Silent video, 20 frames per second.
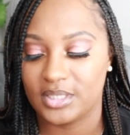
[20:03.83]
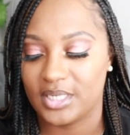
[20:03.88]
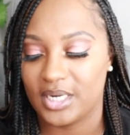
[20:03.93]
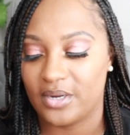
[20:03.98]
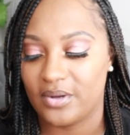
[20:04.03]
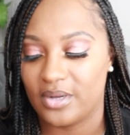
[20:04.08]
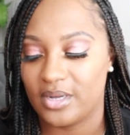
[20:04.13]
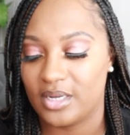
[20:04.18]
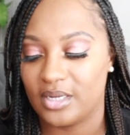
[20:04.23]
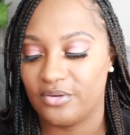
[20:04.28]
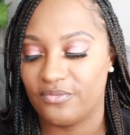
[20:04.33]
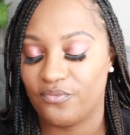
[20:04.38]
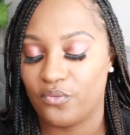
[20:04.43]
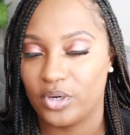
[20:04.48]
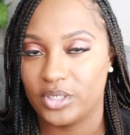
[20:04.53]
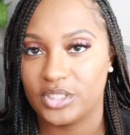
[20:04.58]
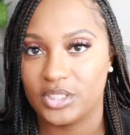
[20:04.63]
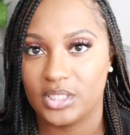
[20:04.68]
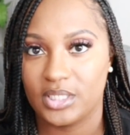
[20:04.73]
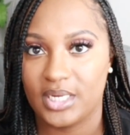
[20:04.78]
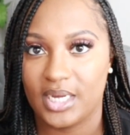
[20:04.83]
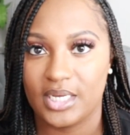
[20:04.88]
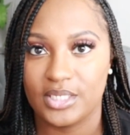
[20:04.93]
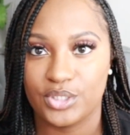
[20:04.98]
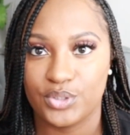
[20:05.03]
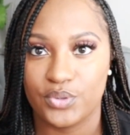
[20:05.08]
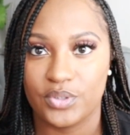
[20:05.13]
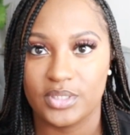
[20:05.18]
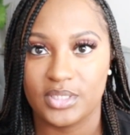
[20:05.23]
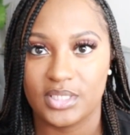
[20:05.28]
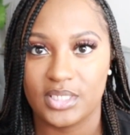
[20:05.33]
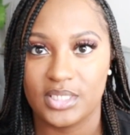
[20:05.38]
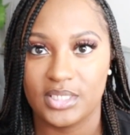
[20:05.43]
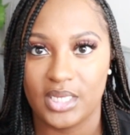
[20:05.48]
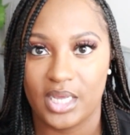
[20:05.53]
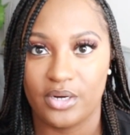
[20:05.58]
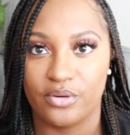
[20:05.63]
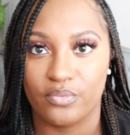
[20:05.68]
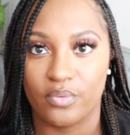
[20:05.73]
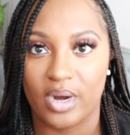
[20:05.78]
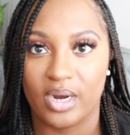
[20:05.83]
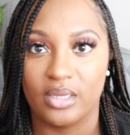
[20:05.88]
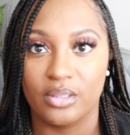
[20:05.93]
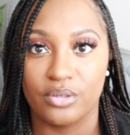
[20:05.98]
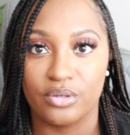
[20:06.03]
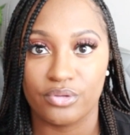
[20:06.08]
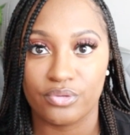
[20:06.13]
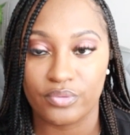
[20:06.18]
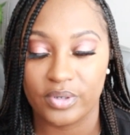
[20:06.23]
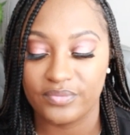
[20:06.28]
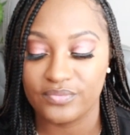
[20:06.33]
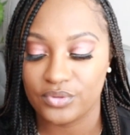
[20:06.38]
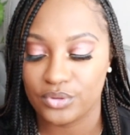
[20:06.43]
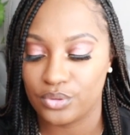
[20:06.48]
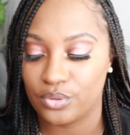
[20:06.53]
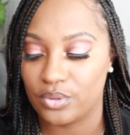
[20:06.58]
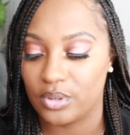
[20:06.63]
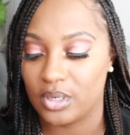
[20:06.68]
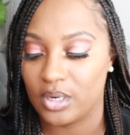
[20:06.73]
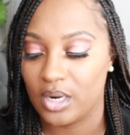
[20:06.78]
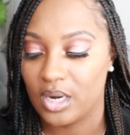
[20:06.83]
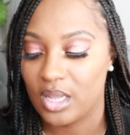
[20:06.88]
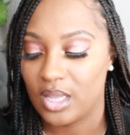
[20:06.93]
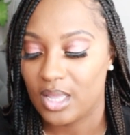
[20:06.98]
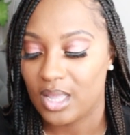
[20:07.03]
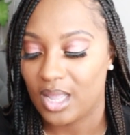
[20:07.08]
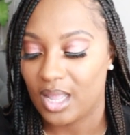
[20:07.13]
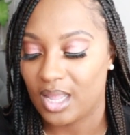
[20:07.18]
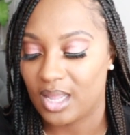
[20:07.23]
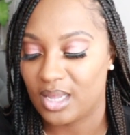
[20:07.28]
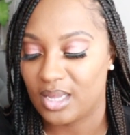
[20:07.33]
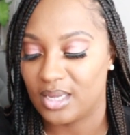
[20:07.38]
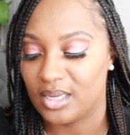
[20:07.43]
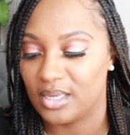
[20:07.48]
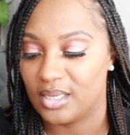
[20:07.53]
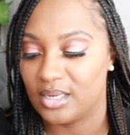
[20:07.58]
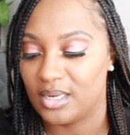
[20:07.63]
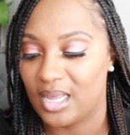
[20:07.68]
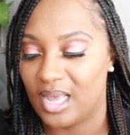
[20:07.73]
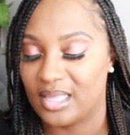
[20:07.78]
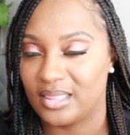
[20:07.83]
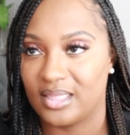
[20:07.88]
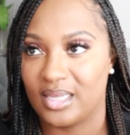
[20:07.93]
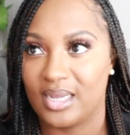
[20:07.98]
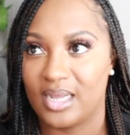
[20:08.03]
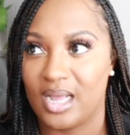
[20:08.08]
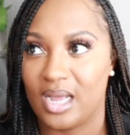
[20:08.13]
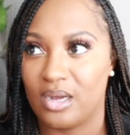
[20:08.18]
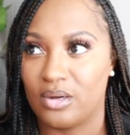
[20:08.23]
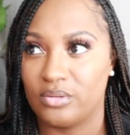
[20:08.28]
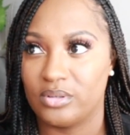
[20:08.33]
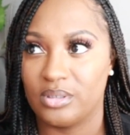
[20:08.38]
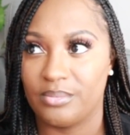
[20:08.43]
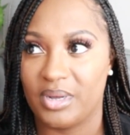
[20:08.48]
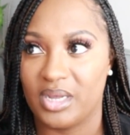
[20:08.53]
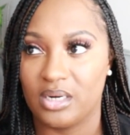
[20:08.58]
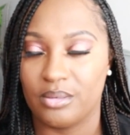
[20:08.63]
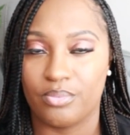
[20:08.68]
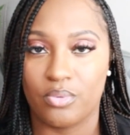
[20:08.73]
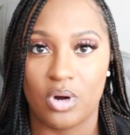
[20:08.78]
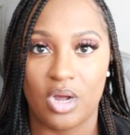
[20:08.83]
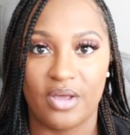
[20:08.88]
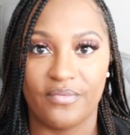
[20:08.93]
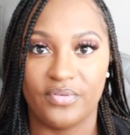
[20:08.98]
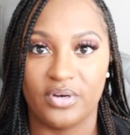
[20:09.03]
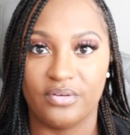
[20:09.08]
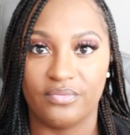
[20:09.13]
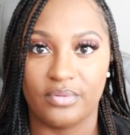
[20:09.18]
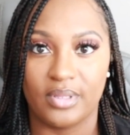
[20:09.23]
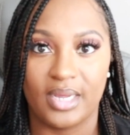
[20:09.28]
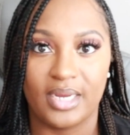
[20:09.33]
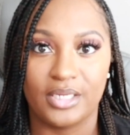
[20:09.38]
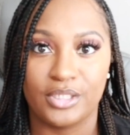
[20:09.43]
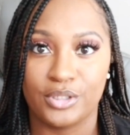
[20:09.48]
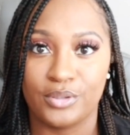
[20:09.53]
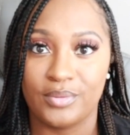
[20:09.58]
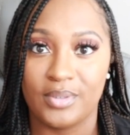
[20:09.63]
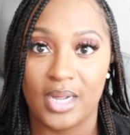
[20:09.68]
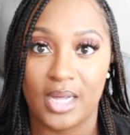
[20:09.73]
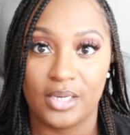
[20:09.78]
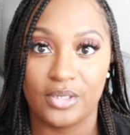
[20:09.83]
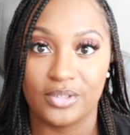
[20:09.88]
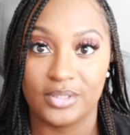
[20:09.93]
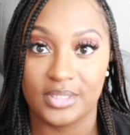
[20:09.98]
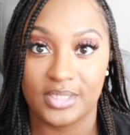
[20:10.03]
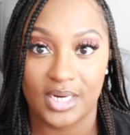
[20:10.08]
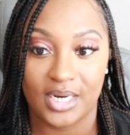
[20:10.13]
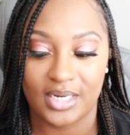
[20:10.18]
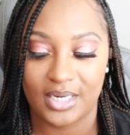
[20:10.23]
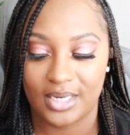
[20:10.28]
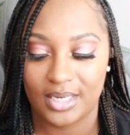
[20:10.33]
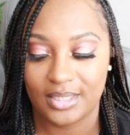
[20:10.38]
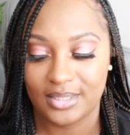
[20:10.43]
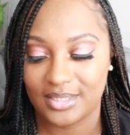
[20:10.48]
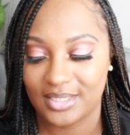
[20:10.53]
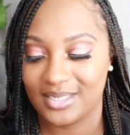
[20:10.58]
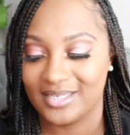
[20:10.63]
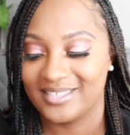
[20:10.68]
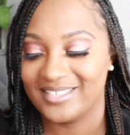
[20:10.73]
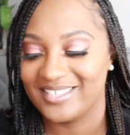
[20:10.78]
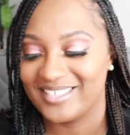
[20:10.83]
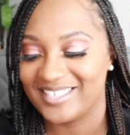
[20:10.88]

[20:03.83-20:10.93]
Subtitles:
Now, unfortunately, I sourced these at a regular thrift store, and I think I only made a profit of like $2.98,